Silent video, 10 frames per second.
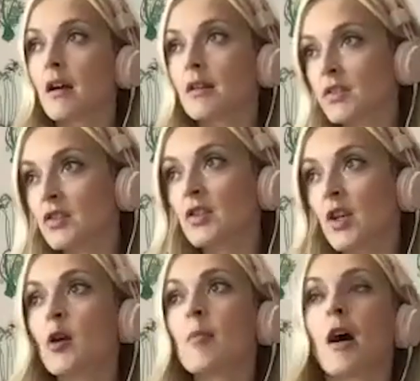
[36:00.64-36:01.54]

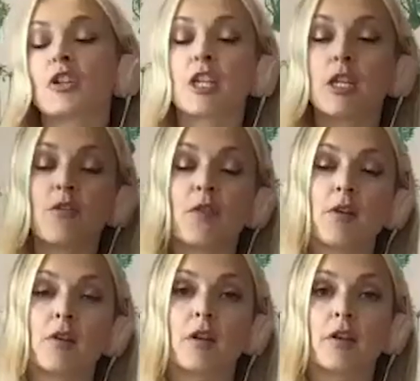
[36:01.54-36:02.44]
so much acute
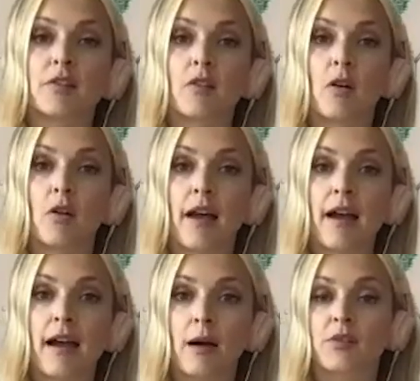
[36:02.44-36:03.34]
focus on
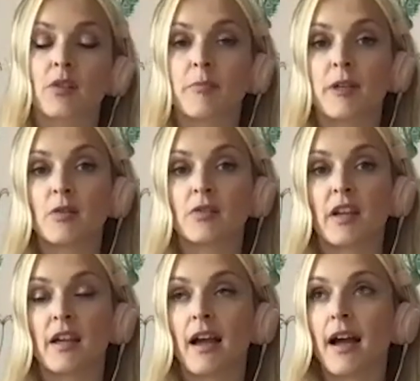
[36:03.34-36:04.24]
outside
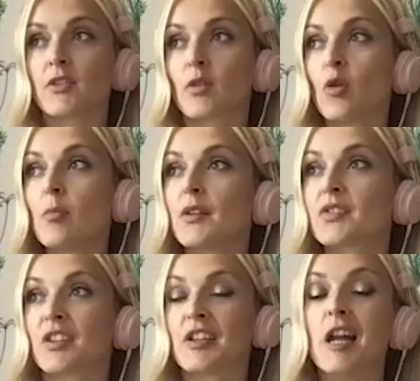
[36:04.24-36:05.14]
beauty and
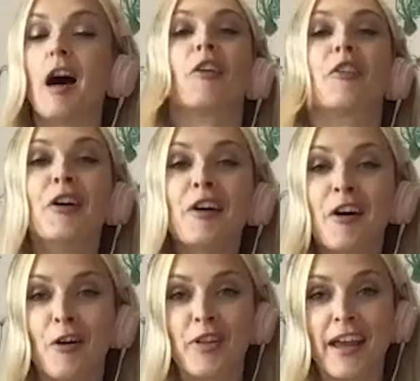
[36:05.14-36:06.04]
almost none
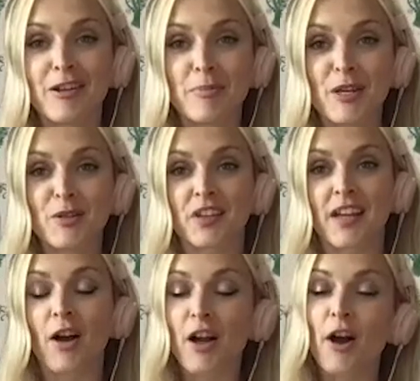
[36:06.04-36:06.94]
on inner
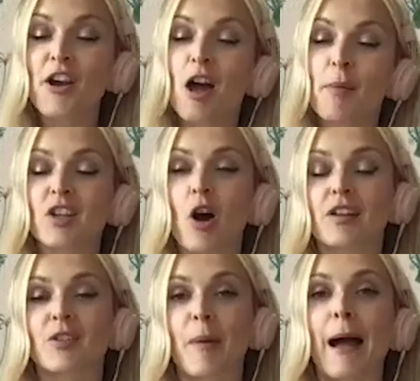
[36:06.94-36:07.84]
beauty. I know it's
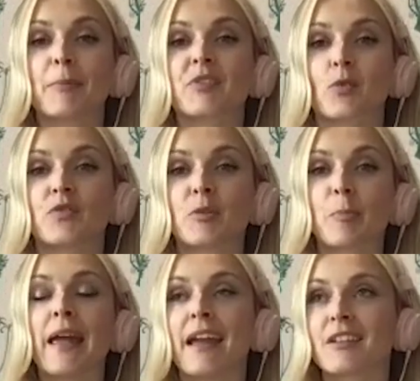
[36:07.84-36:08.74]
harder to perhaps sort of
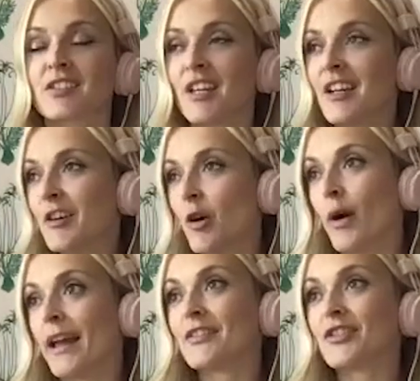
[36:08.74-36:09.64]
depict
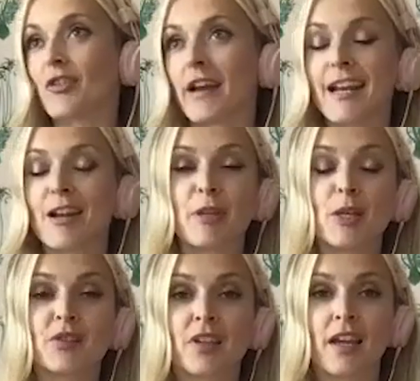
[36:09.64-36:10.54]
or illustrate inner
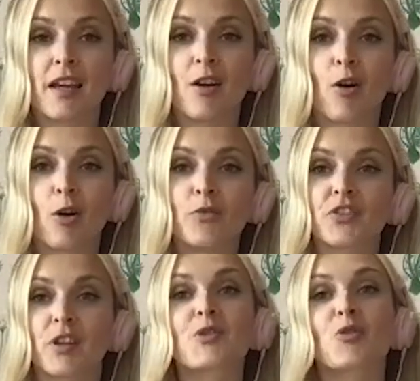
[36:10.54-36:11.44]
beauty on
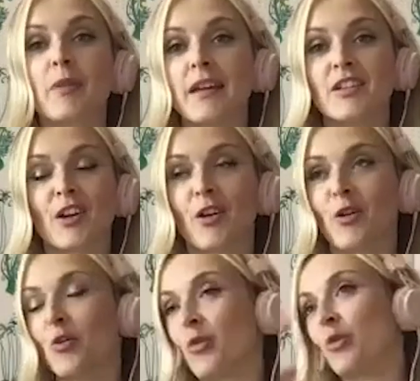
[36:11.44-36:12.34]
social media
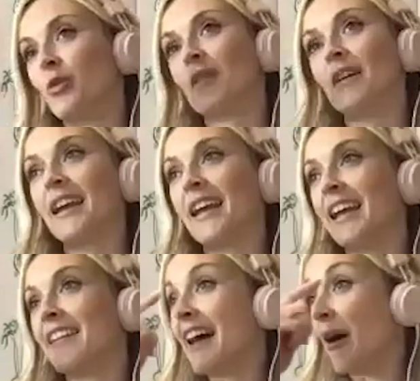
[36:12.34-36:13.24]
or
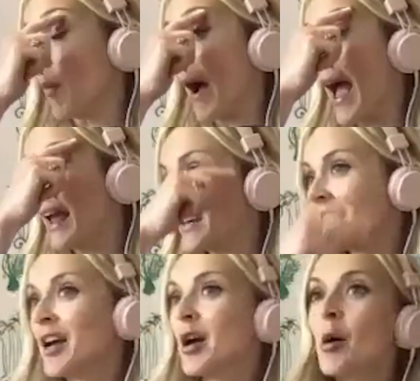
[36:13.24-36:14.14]
in that way,
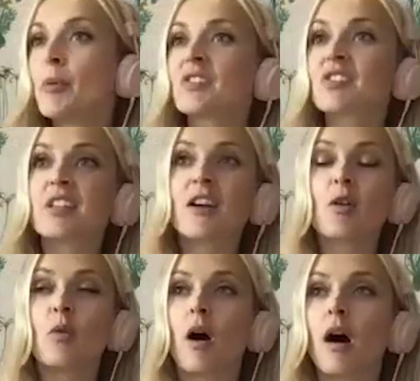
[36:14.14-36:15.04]
but
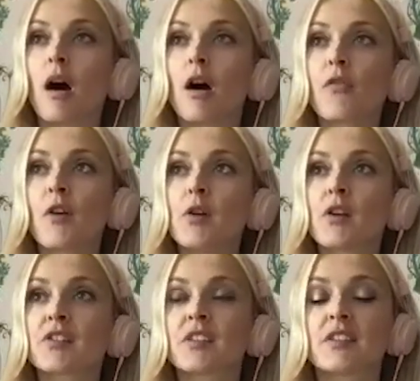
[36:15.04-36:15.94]
still, our
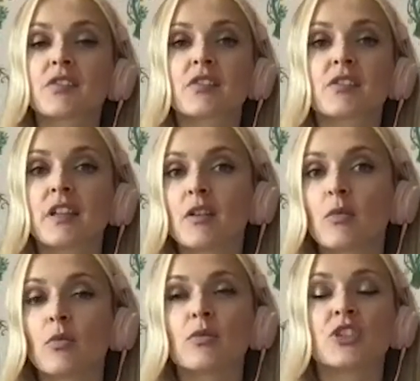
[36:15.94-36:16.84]
focus is
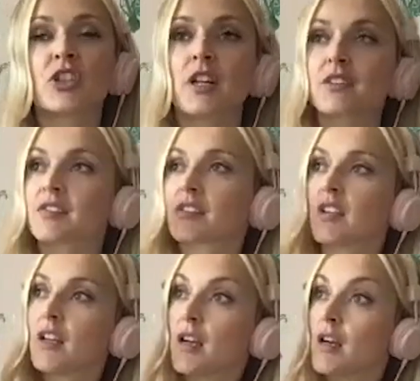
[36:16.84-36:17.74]
still just
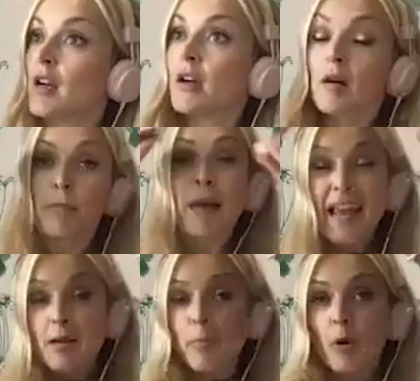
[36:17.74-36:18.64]

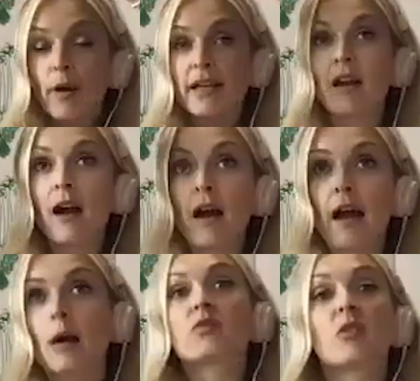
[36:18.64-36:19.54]
pinpoint
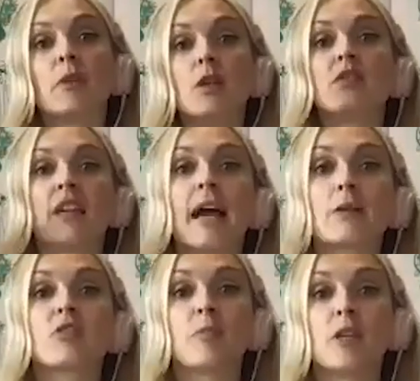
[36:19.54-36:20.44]
outer beauty.
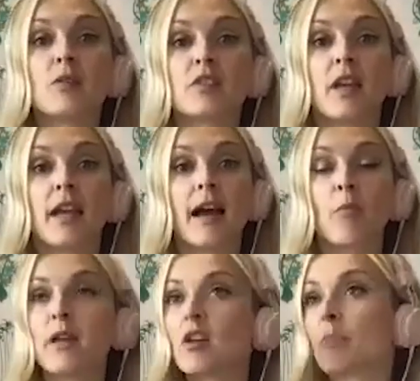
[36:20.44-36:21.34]
And
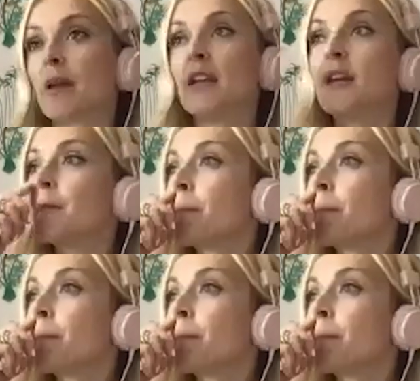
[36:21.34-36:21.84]
we could be